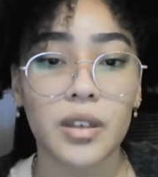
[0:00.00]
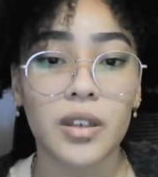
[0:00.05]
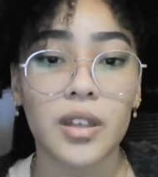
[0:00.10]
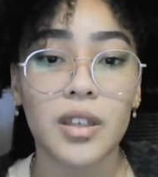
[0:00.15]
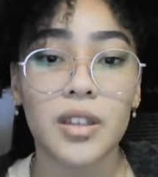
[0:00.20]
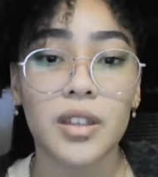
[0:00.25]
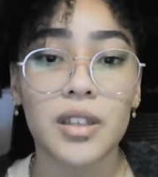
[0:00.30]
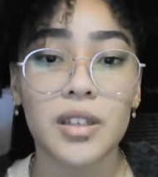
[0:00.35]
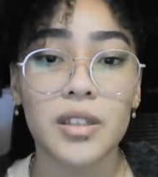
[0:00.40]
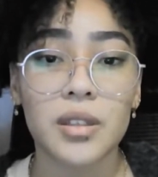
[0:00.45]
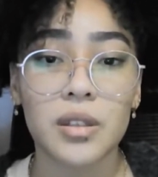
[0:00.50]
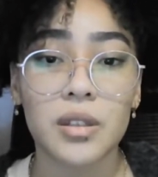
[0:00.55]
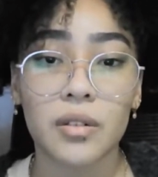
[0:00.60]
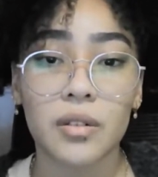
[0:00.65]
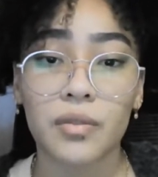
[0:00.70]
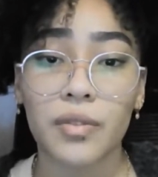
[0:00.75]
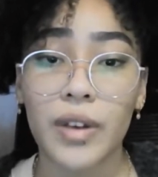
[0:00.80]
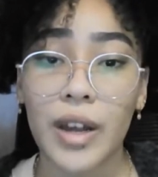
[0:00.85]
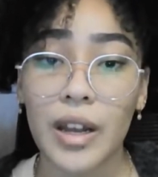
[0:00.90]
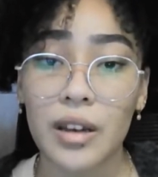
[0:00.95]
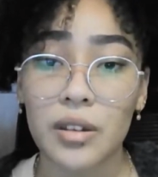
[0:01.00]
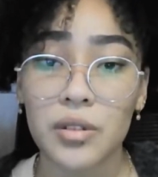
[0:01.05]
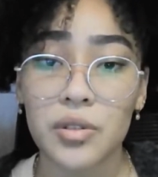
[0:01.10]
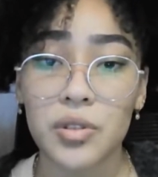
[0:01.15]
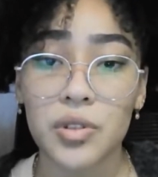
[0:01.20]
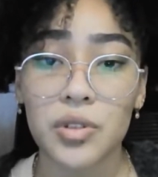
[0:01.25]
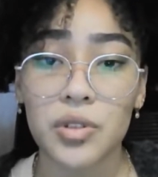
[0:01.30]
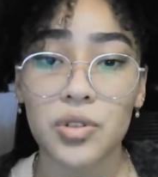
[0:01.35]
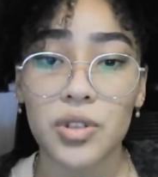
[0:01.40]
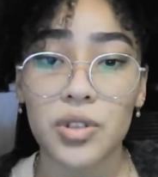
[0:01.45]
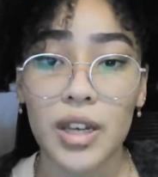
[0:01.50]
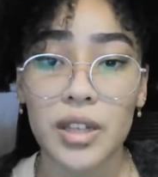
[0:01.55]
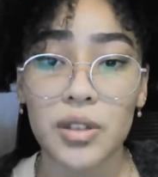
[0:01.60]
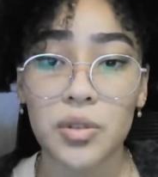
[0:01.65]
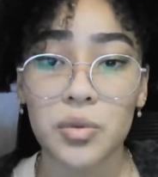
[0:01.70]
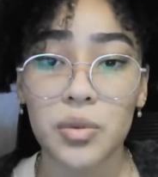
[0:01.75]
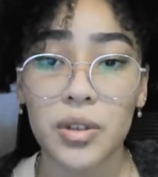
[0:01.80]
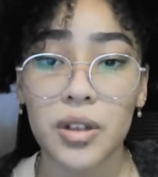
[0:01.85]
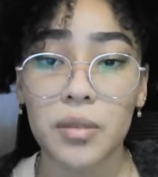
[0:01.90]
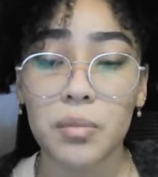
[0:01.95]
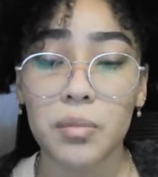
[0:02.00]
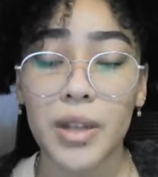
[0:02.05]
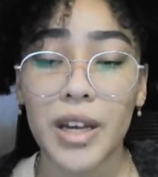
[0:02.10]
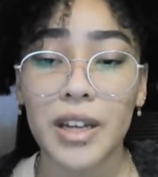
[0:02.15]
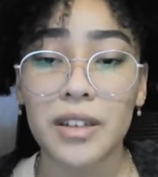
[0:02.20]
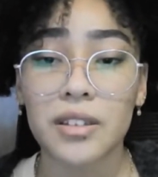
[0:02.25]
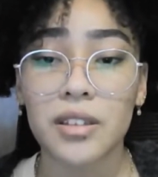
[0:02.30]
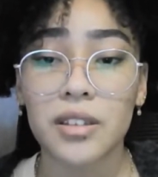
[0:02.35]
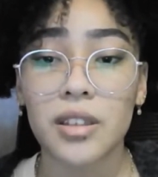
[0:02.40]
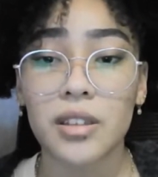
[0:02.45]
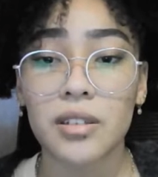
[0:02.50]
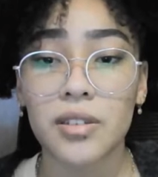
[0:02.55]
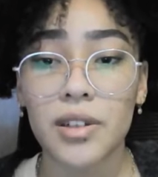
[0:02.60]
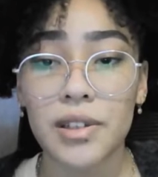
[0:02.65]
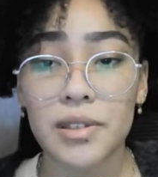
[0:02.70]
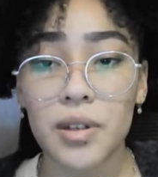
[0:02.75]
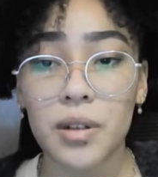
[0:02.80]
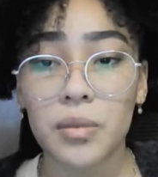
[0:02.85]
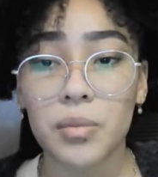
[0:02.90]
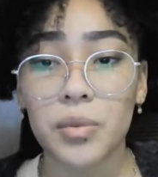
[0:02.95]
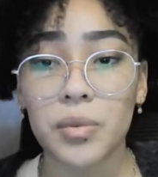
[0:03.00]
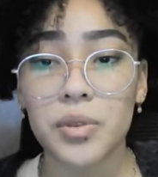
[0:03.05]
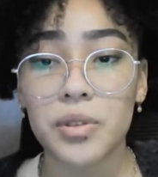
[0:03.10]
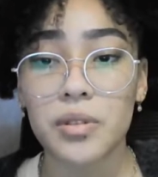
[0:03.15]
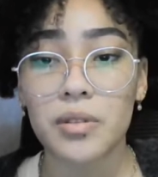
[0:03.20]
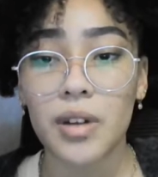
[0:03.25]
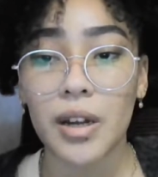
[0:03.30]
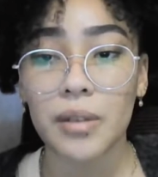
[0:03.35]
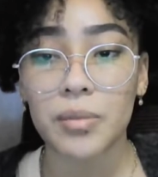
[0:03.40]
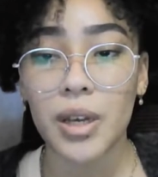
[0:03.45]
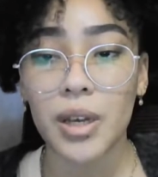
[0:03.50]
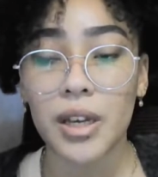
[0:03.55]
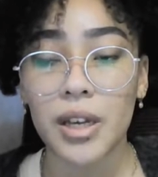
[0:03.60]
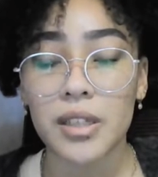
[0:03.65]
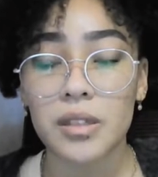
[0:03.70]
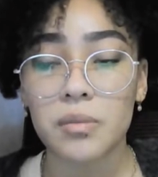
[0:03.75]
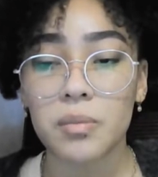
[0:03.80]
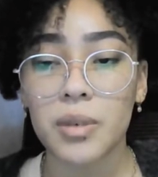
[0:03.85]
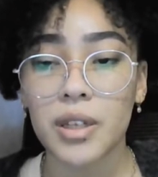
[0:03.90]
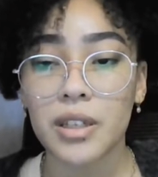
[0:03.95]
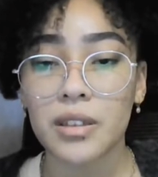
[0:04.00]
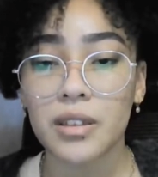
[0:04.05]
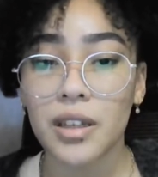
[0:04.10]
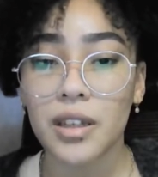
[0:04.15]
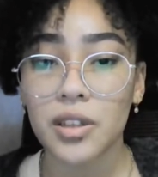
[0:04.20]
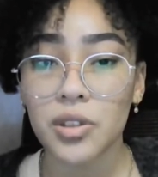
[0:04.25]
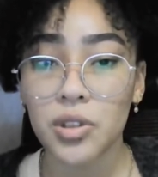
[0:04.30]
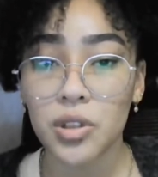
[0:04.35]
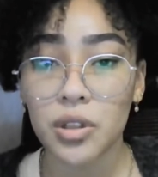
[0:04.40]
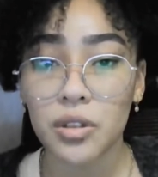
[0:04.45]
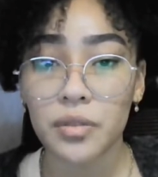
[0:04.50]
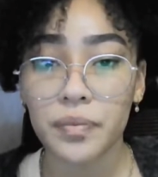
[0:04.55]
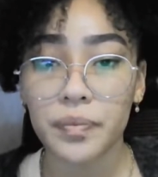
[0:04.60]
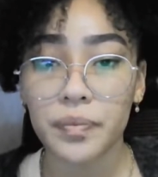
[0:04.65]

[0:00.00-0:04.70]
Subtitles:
These values change when applying the transfer bootstrap expectation